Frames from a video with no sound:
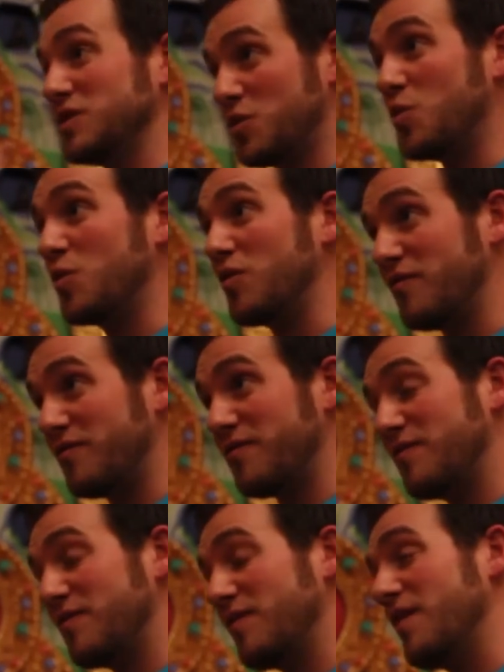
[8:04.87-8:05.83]
a core
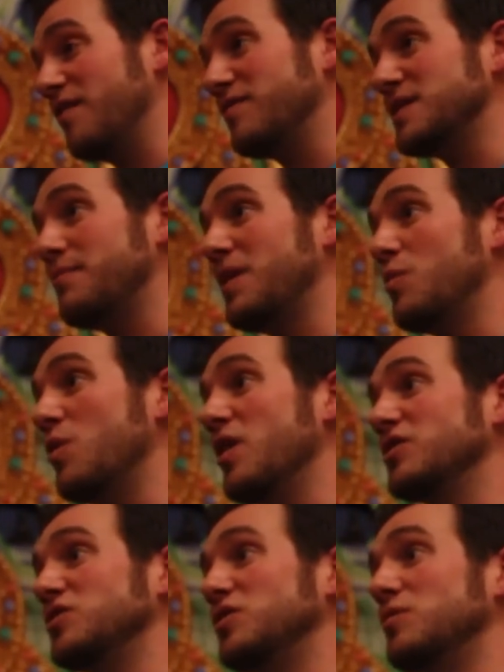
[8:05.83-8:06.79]
of some of my
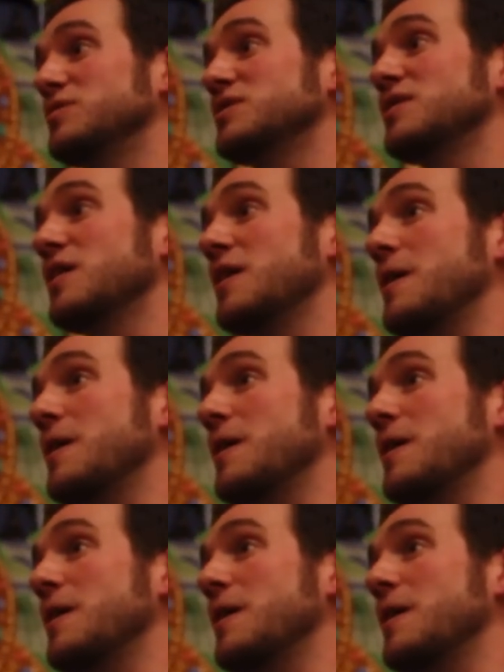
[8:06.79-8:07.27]
workshops,